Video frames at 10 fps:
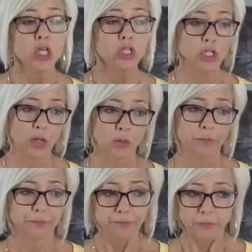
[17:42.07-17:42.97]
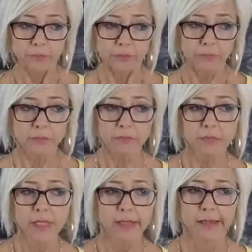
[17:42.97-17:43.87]
So
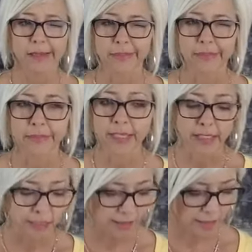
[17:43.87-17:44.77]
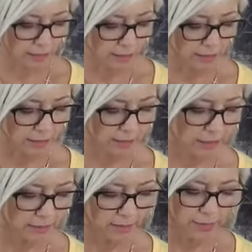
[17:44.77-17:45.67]
I think
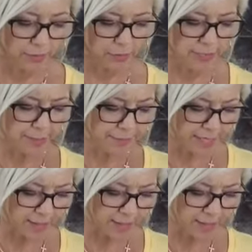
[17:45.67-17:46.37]
there's something